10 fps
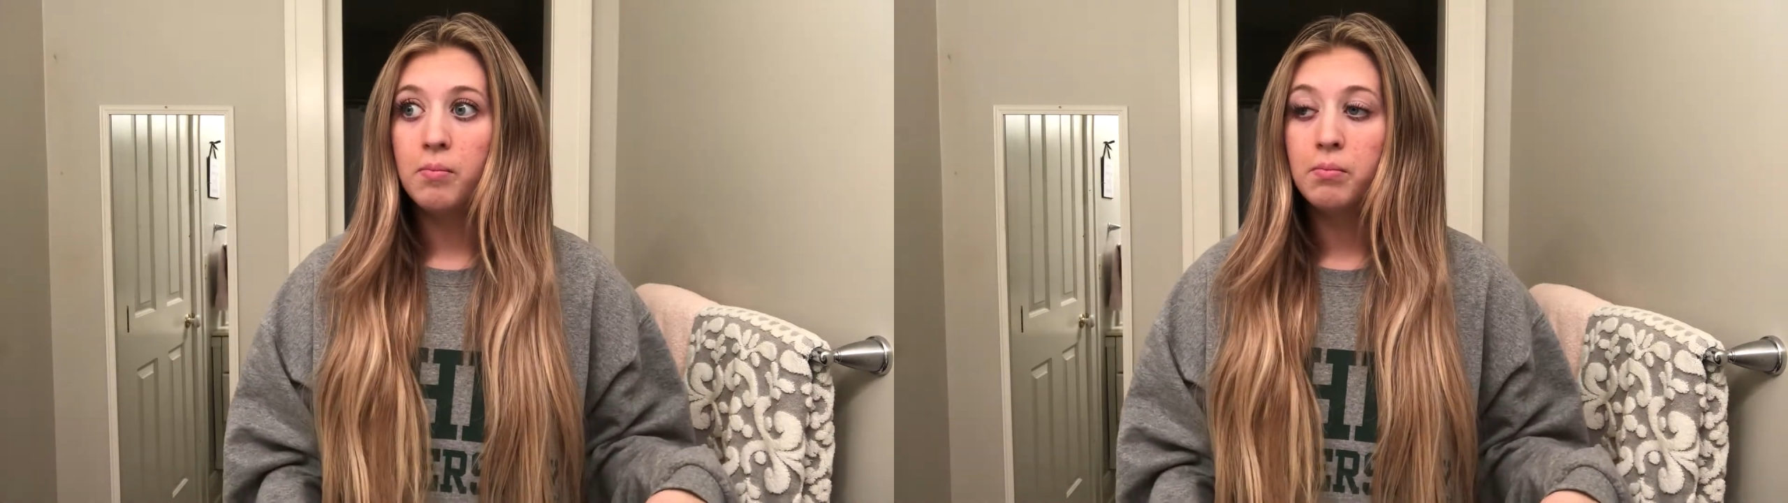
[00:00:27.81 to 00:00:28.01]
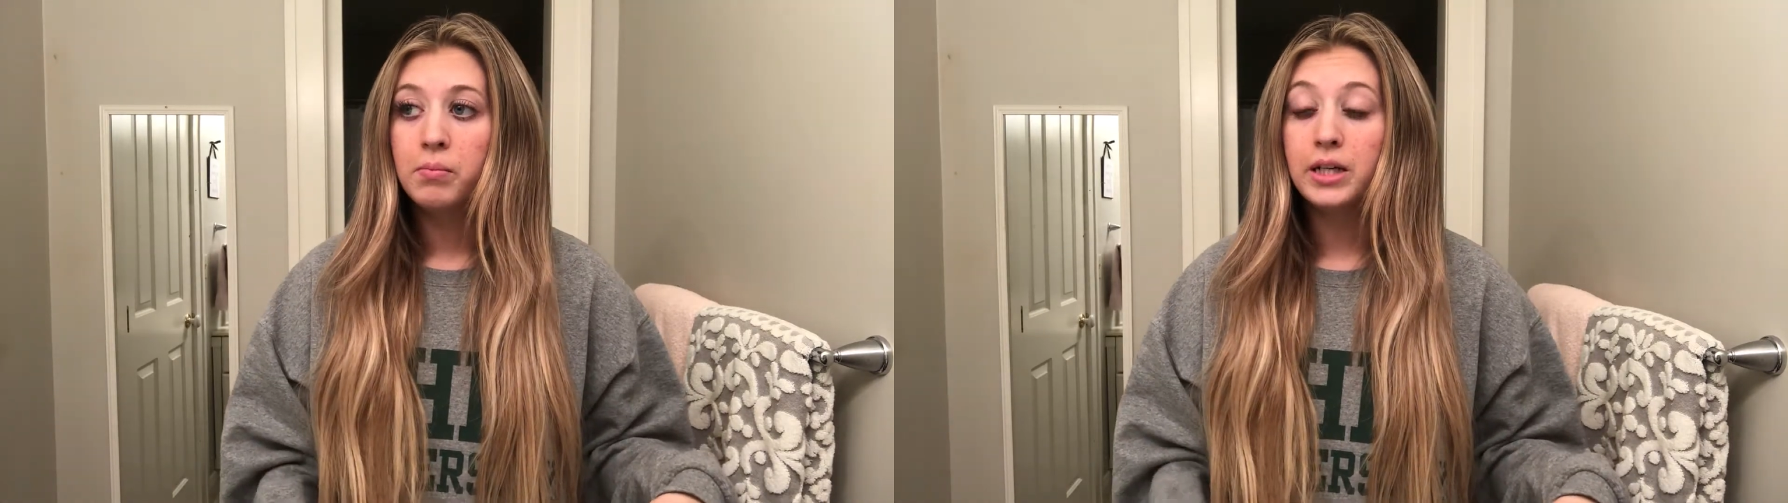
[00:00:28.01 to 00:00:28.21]

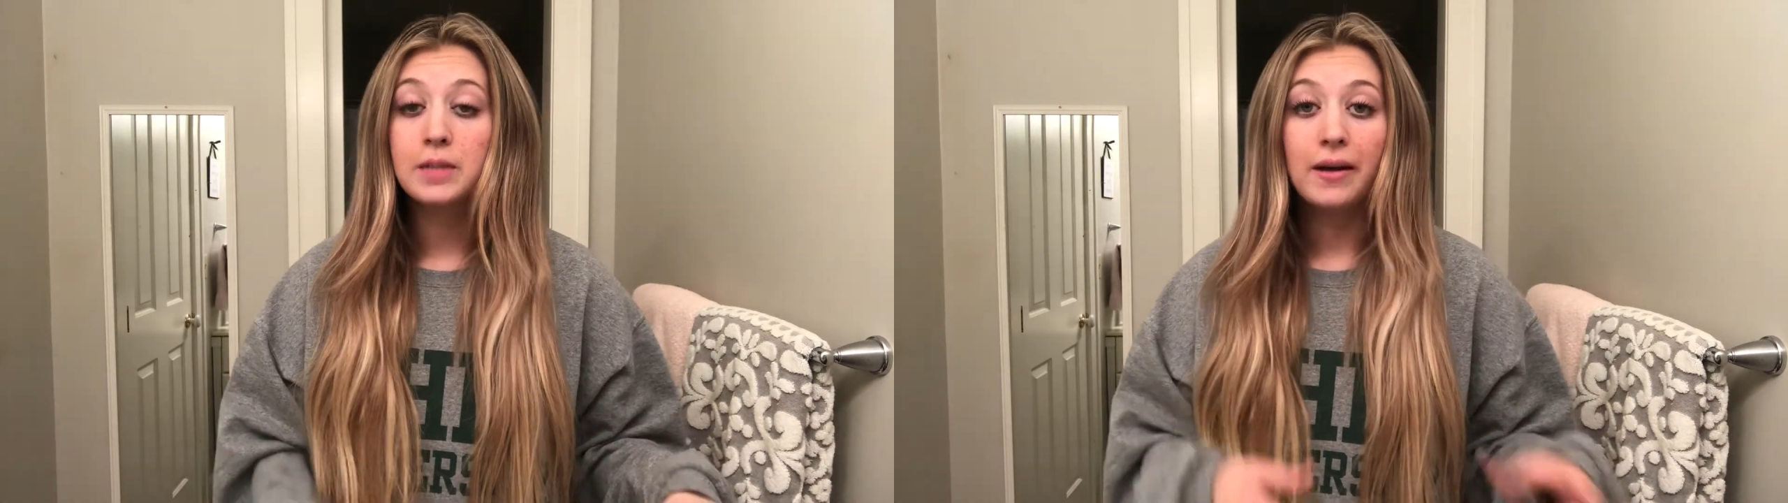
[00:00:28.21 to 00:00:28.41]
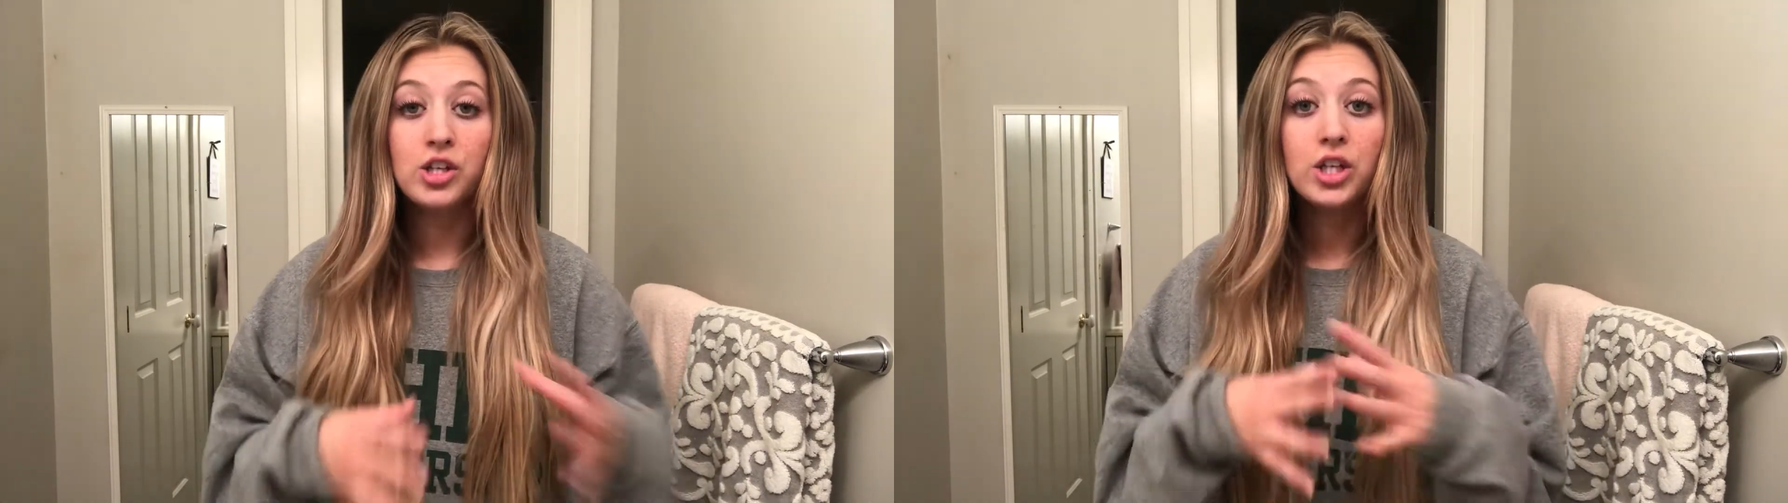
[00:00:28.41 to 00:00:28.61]
but
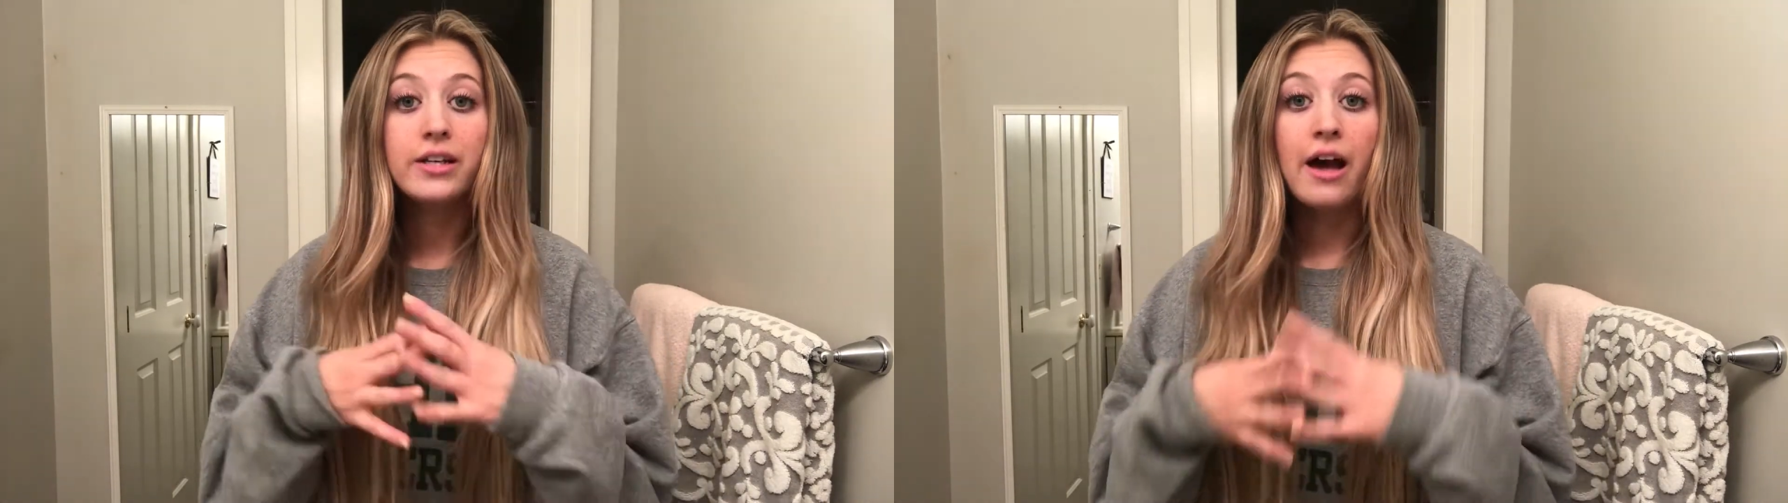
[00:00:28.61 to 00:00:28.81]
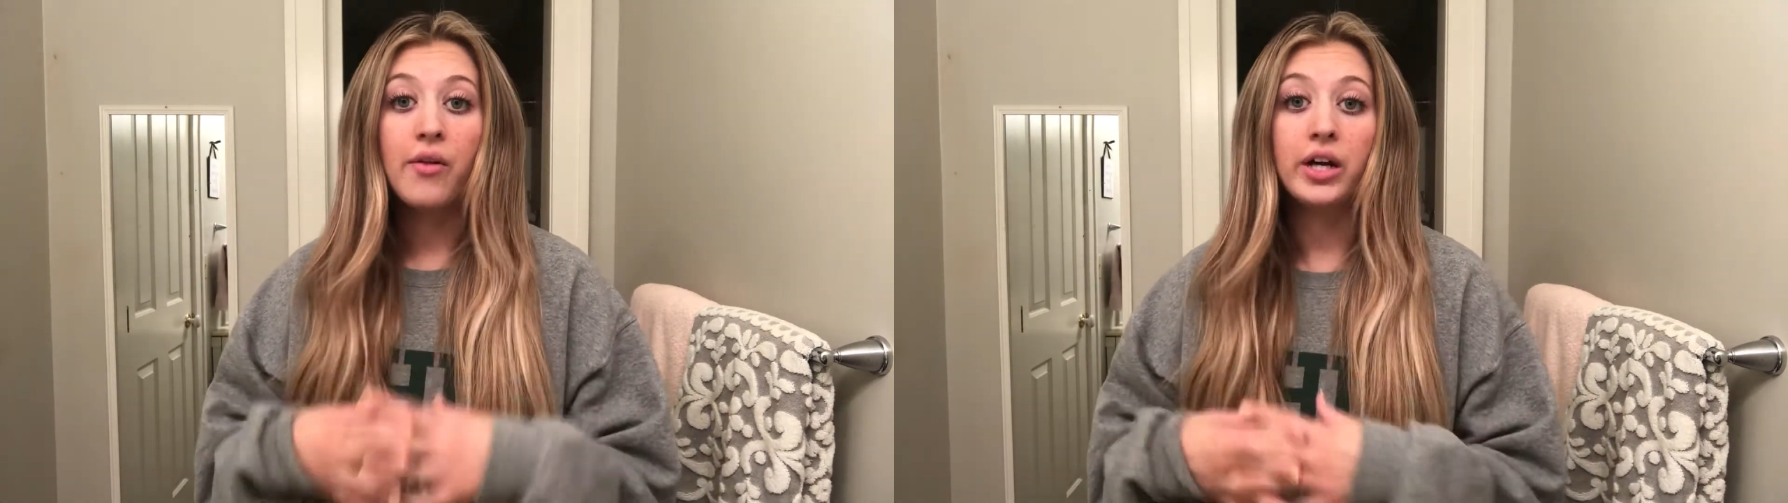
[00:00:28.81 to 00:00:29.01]
especially
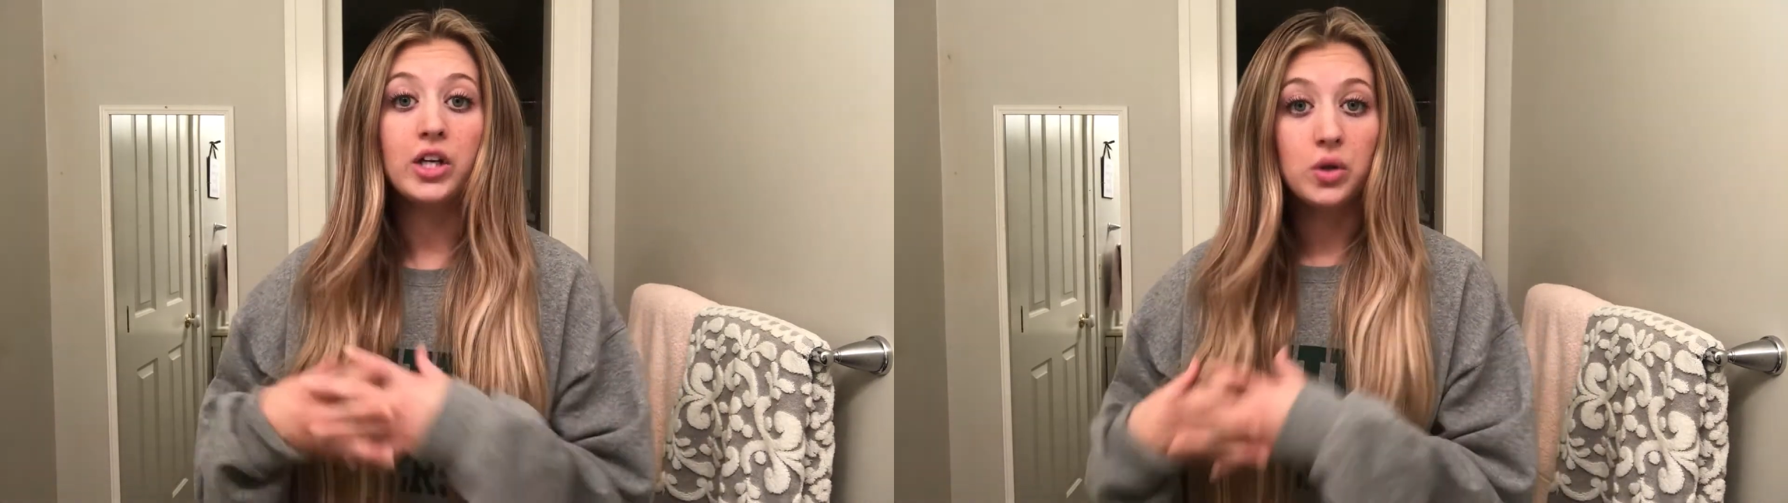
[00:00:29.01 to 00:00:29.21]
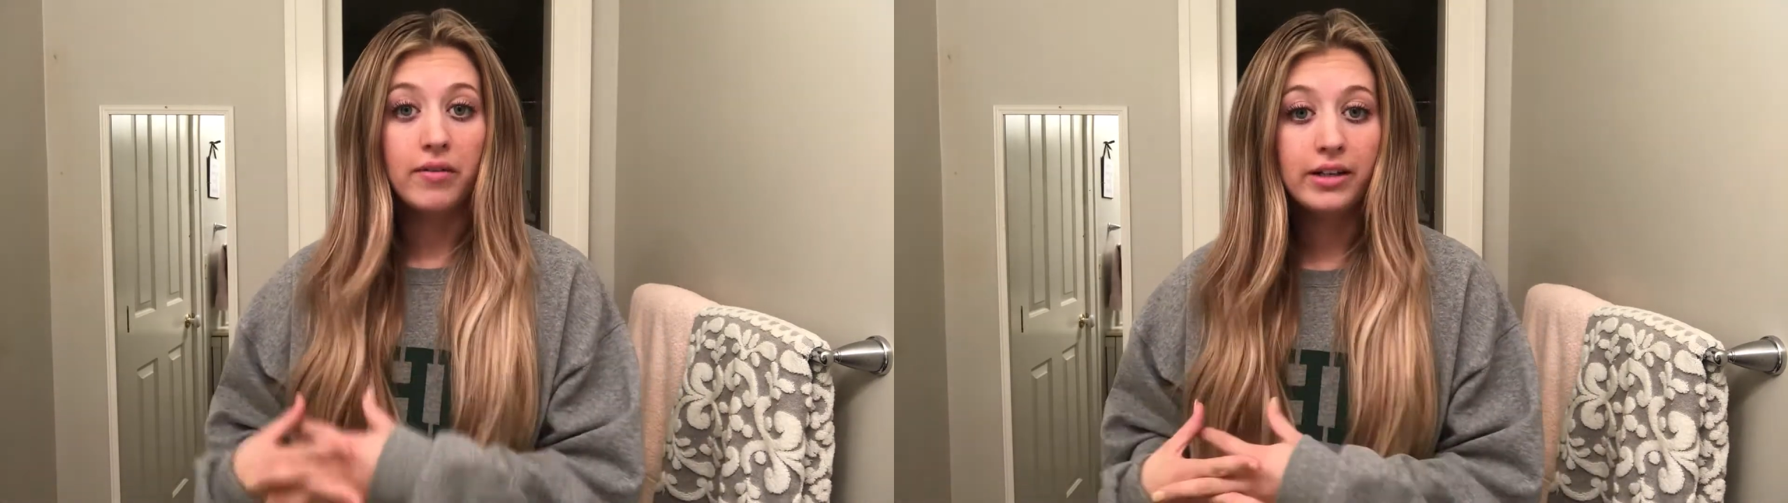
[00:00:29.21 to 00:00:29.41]
now that I do
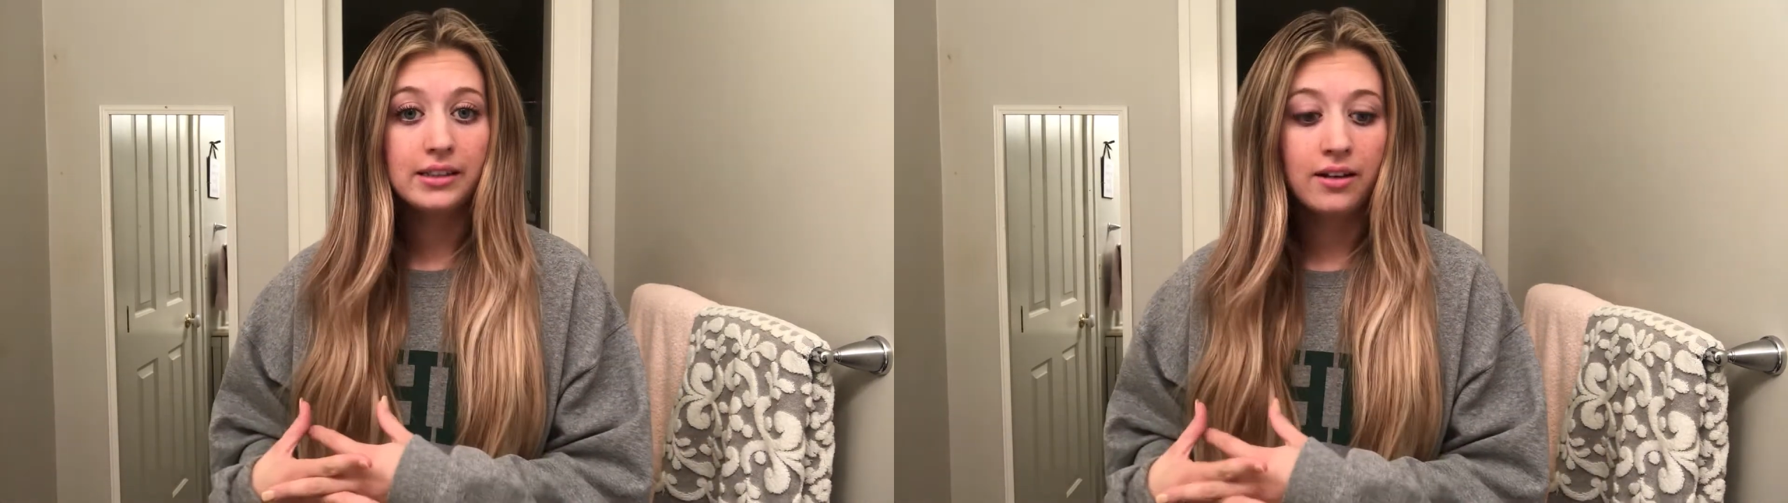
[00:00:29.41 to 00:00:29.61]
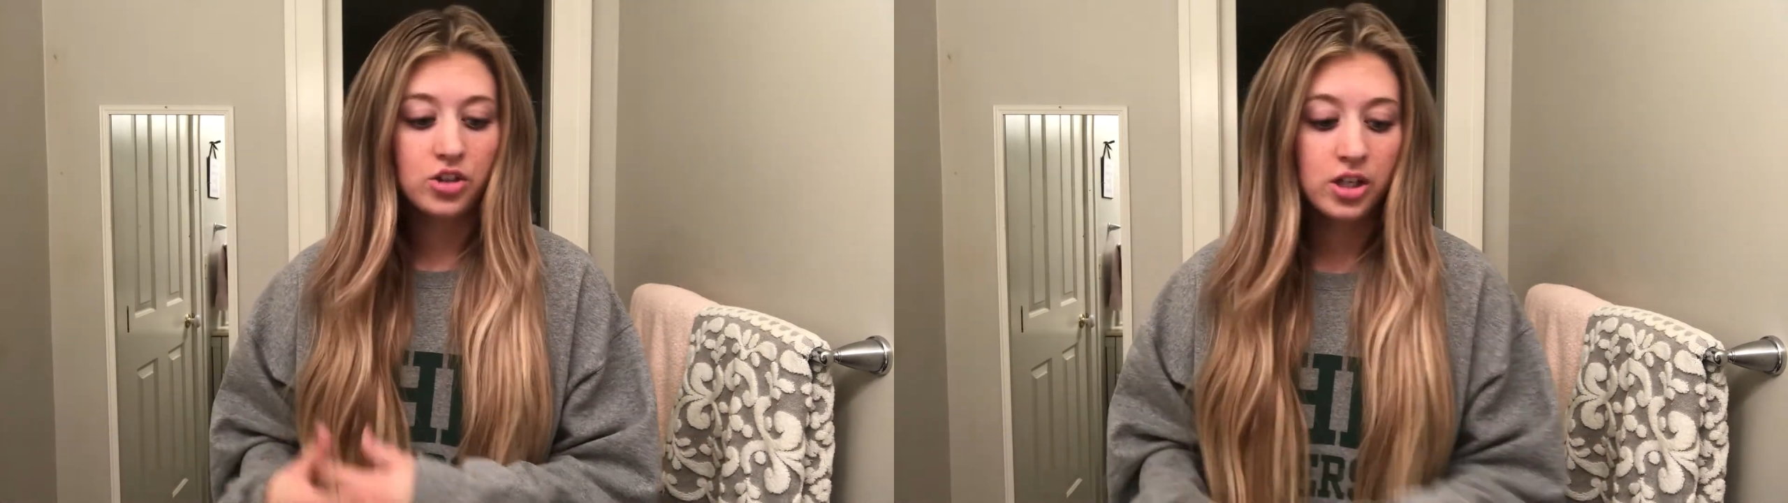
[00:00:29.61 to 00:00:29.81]
have
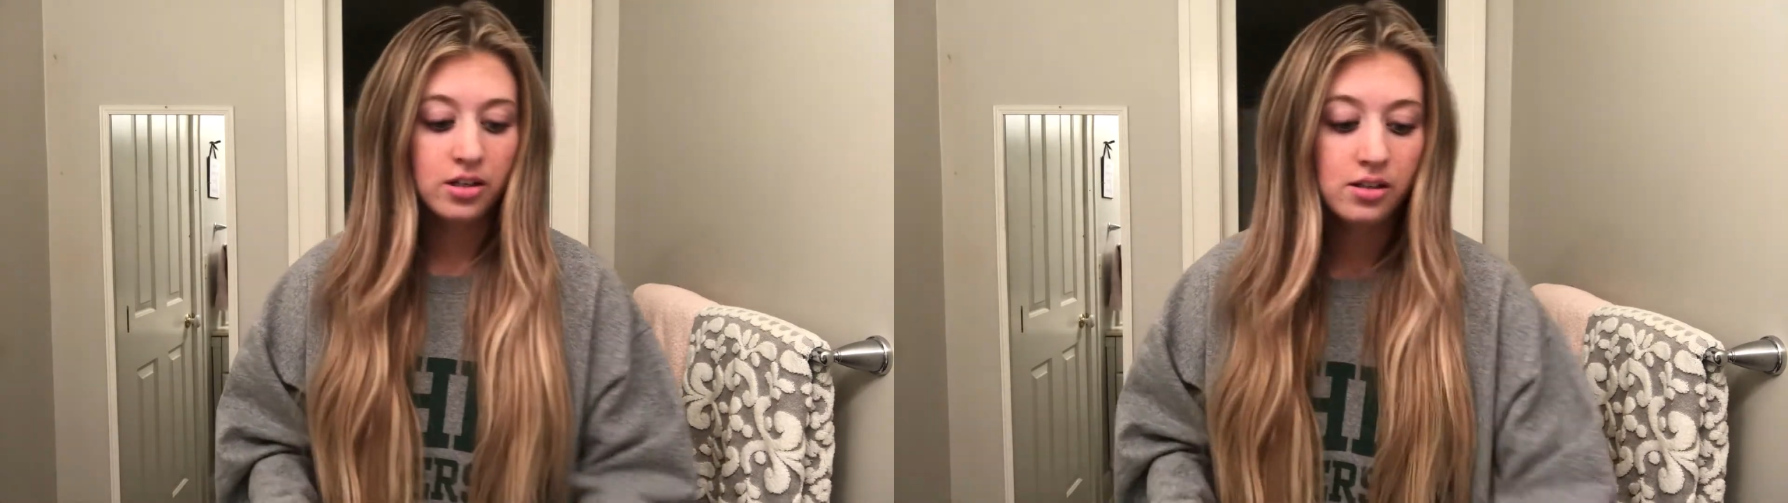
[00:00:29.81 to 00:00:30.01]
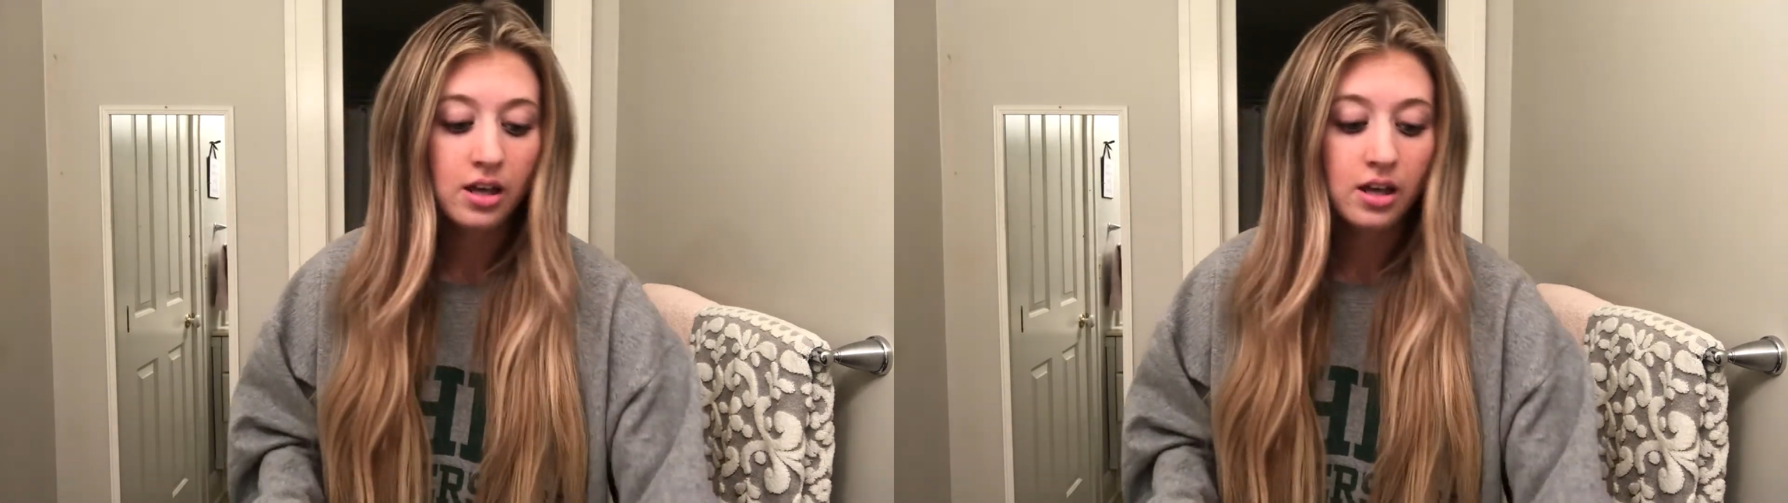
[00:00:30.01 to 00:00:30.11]
extensions,